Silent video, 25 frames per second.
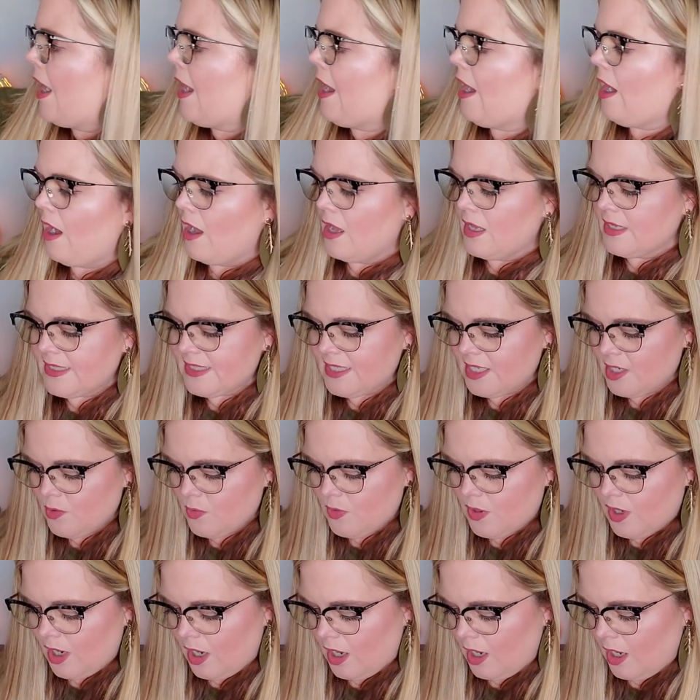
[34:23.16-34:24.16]
I
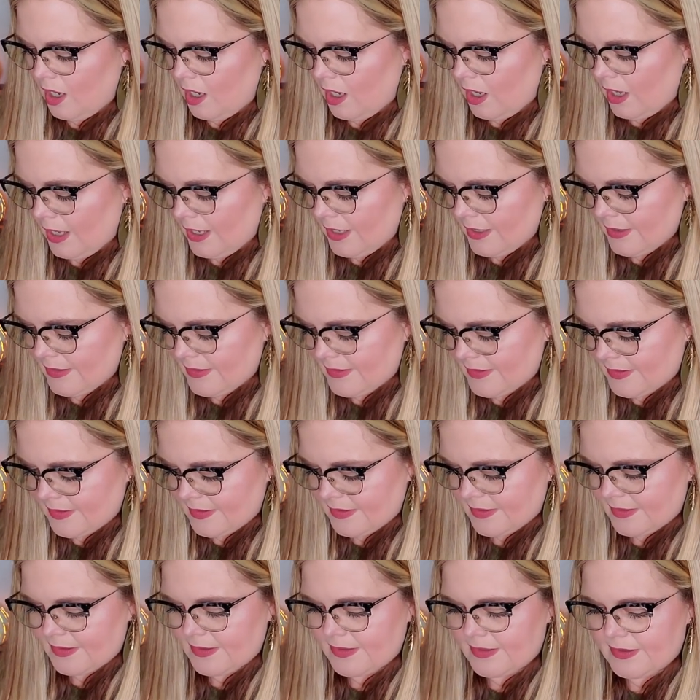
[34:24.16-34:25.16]
also got
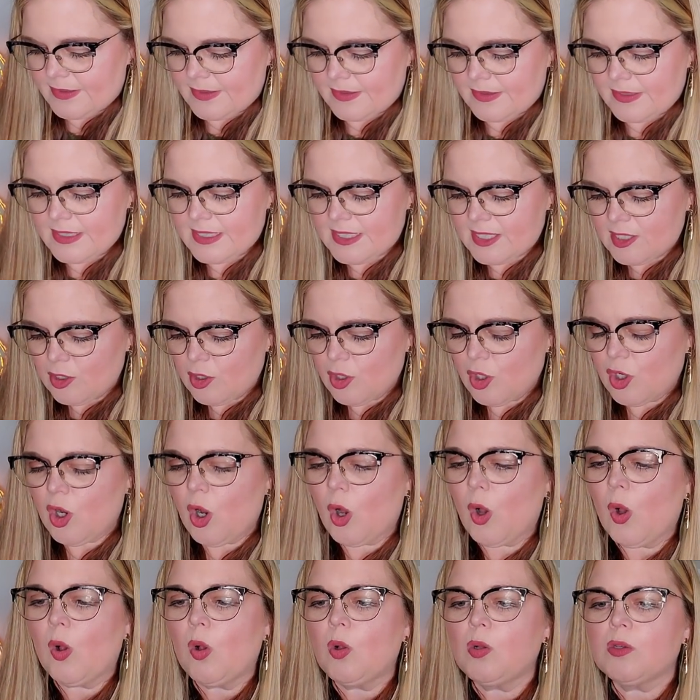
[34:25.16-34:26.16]
this little
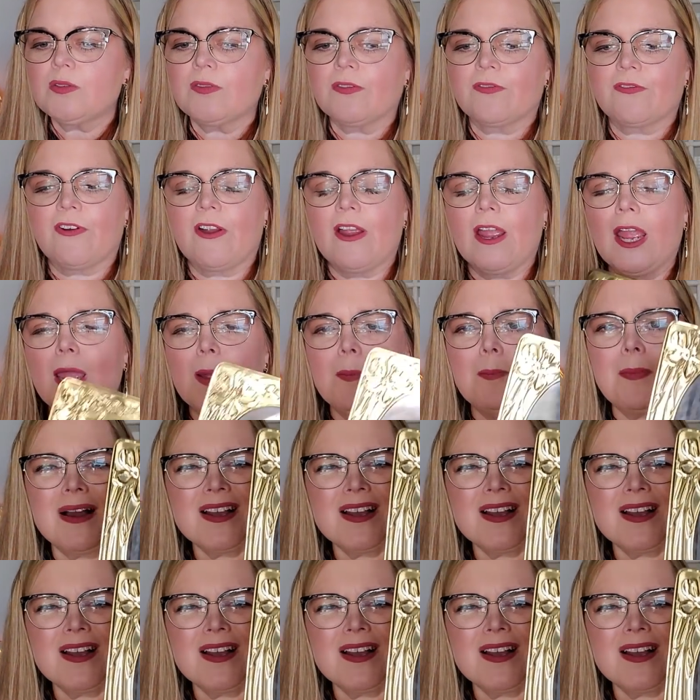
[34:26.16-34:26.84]
gold frame.